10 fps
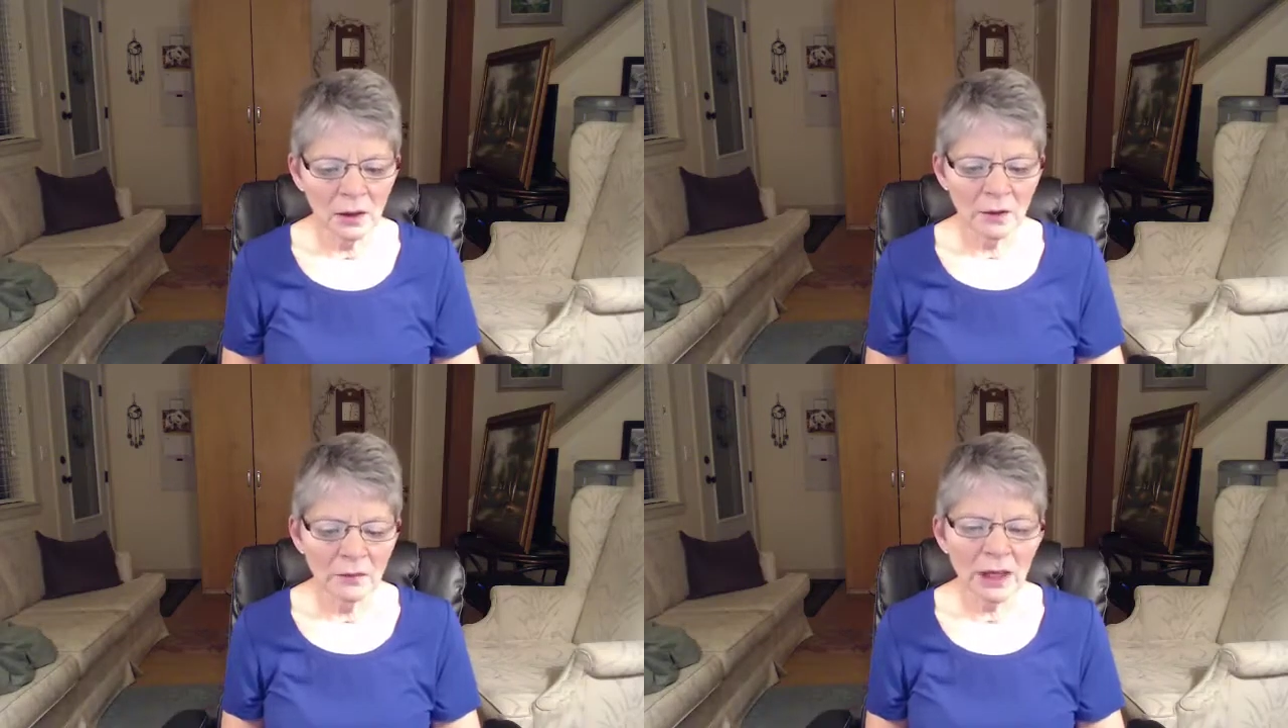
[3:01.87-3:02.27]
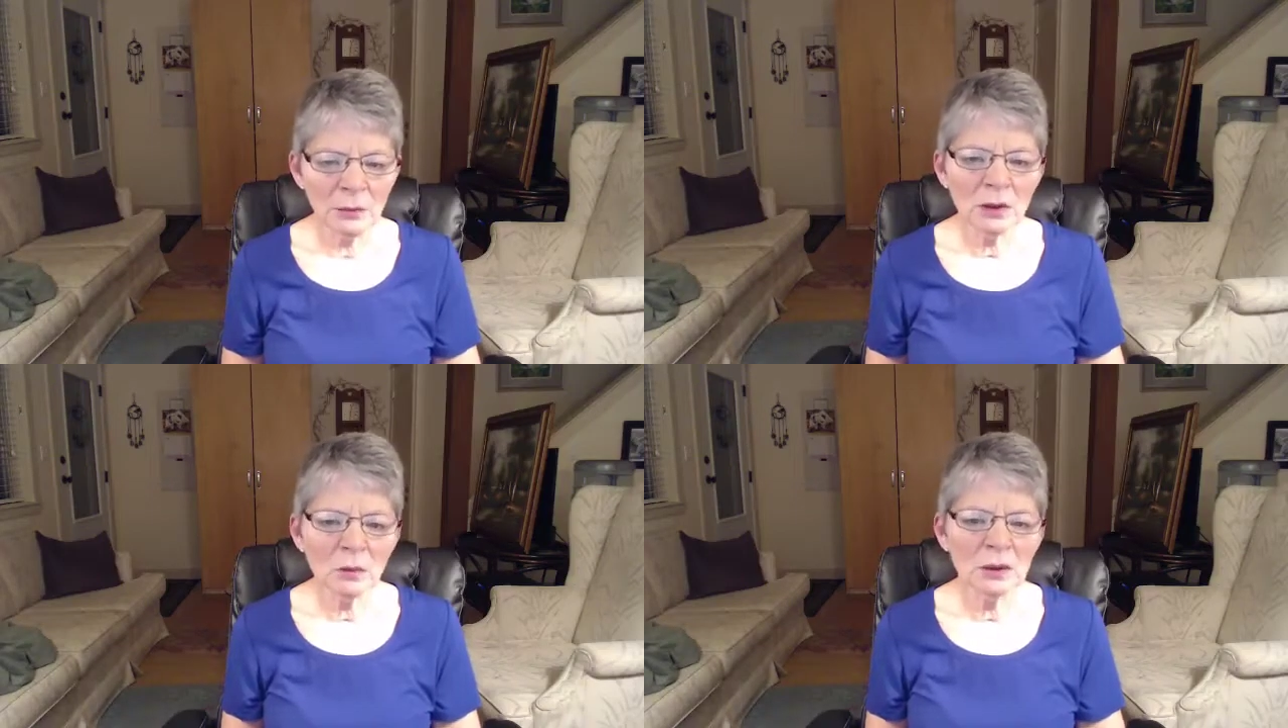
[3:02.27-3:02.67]
they were
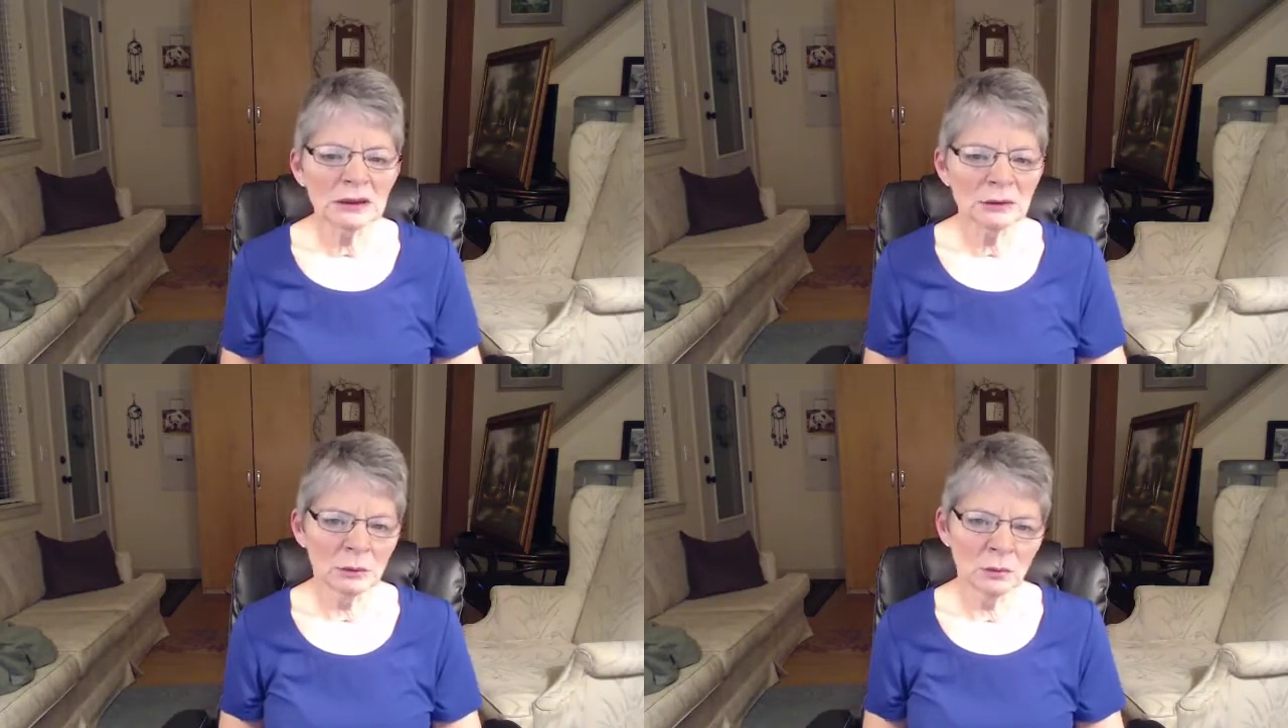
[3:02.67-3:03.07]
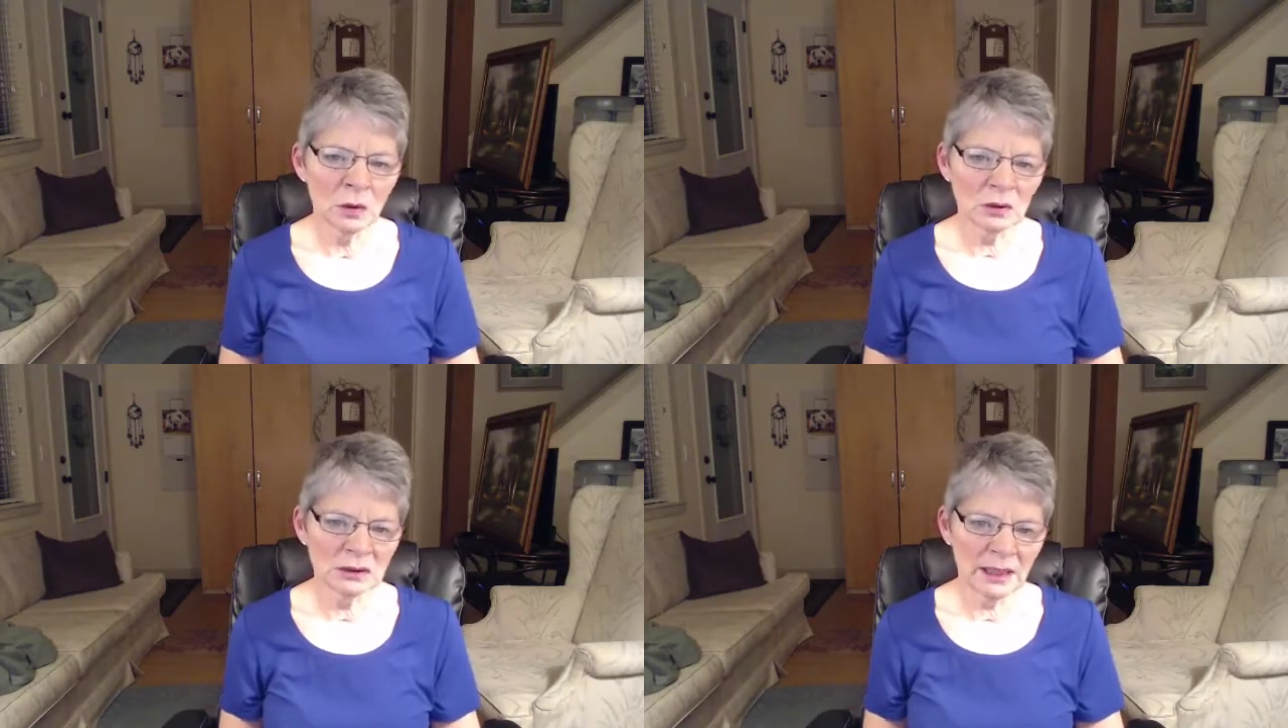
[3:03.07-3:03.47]
the ones that were
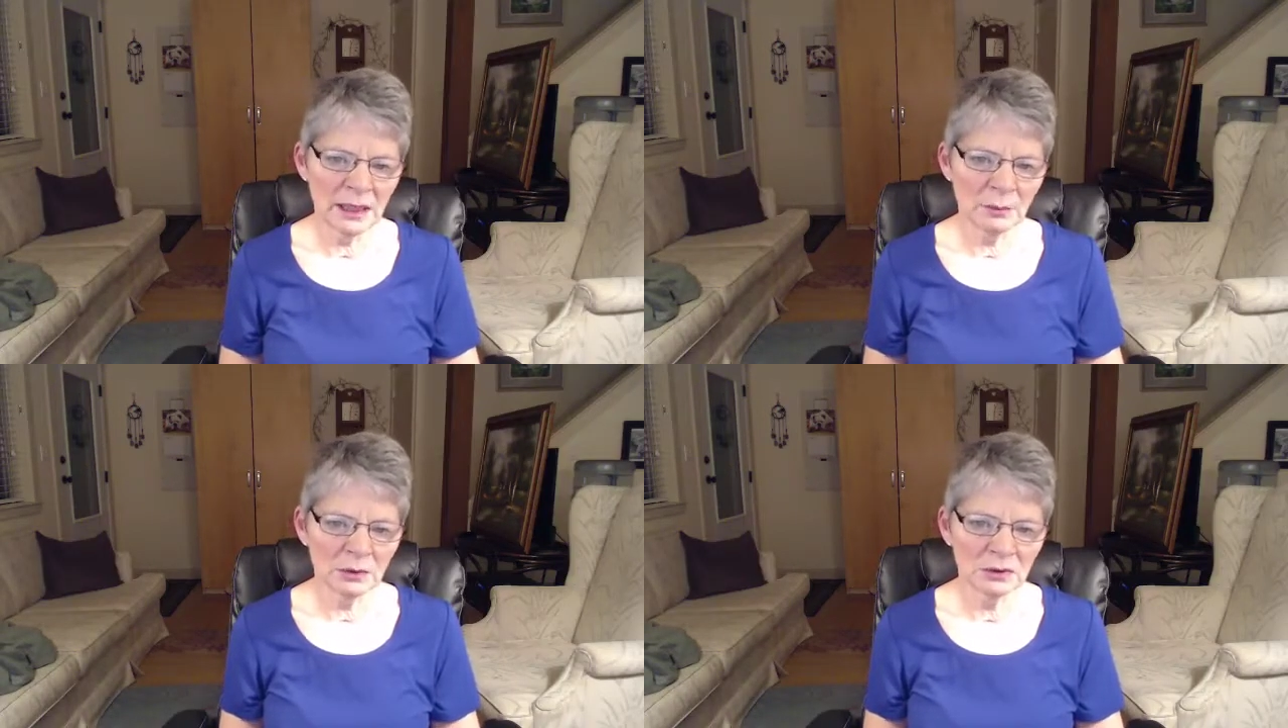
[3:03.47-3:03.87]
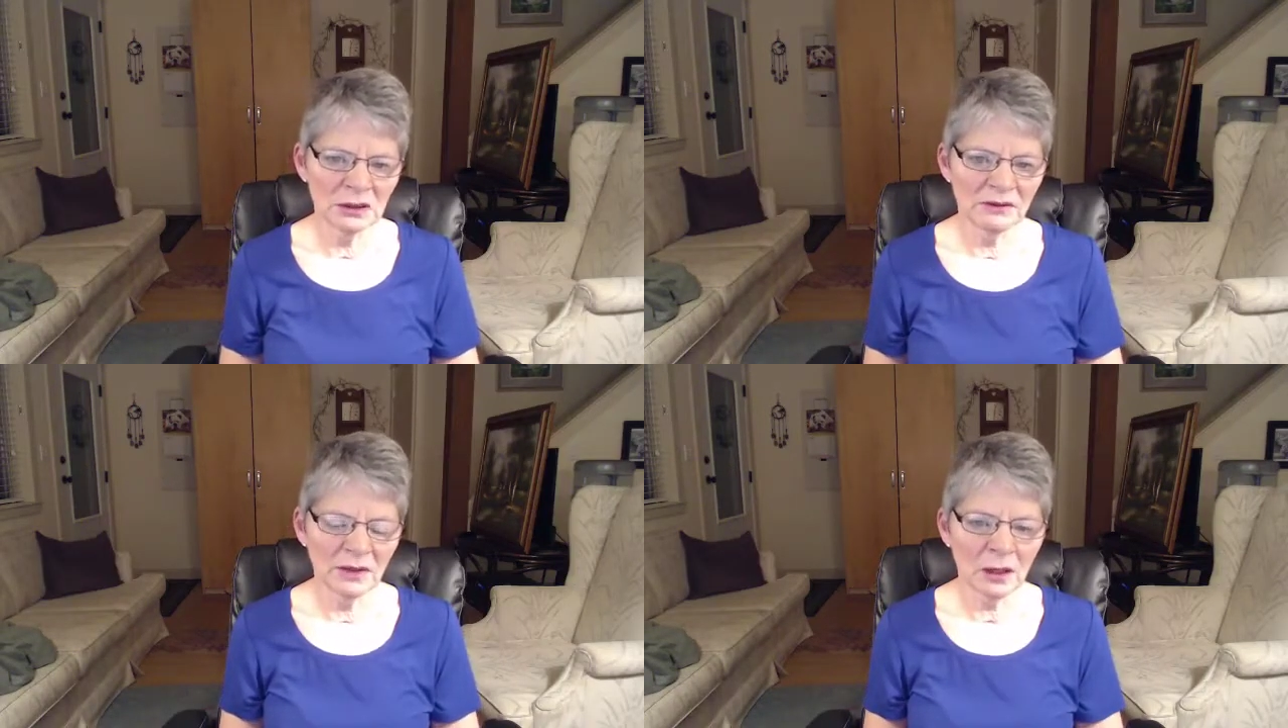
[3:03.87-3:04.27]
most able to
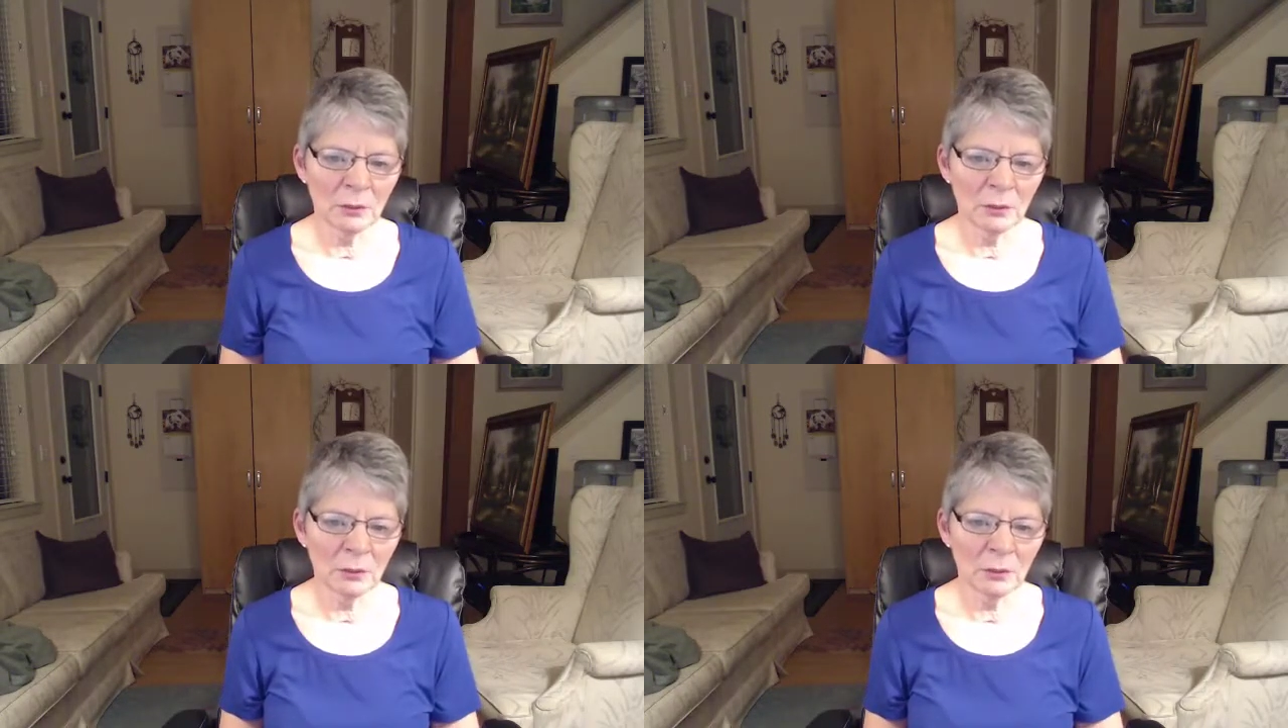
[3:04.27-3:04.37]
develop